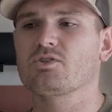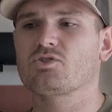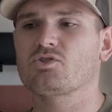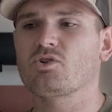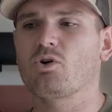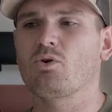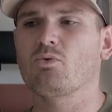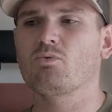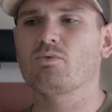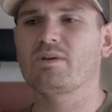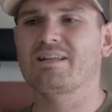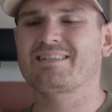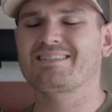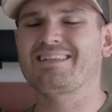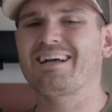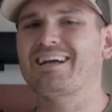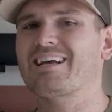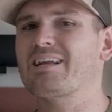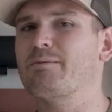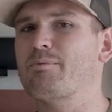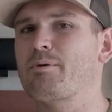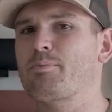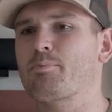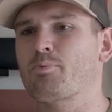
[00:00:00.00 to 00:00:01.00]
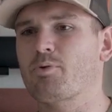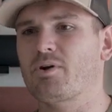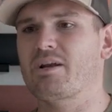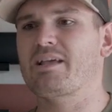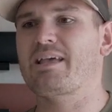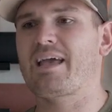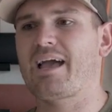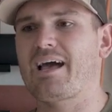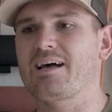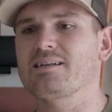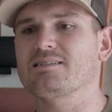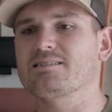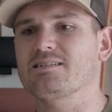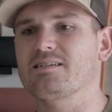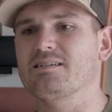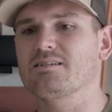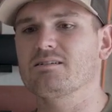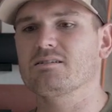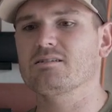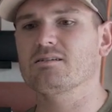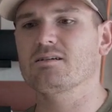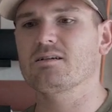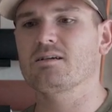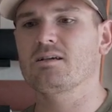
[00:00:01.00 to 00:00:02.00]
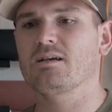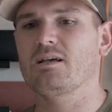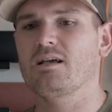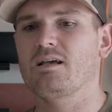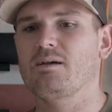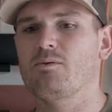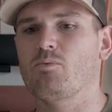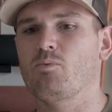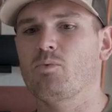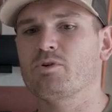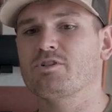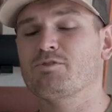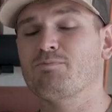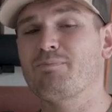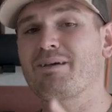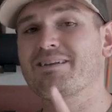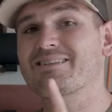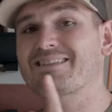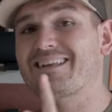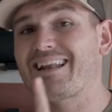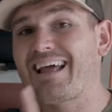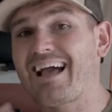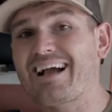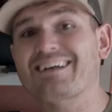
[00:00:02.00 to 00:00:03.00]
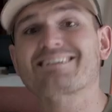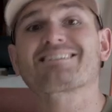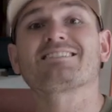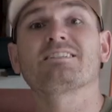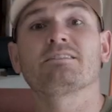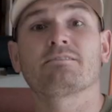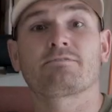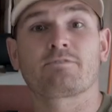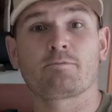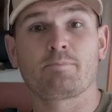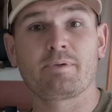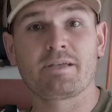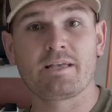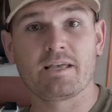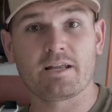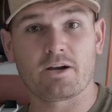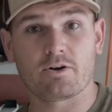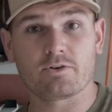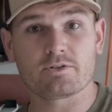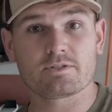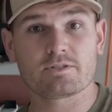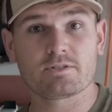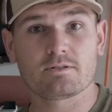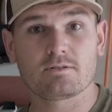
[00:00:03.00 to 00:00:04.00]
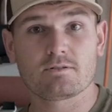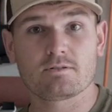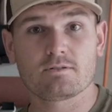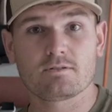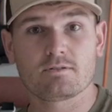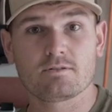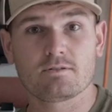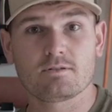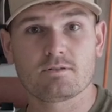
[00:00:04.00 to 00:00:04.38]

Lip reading: So it's not going to be pretty casting, which makes it excellent for beginners.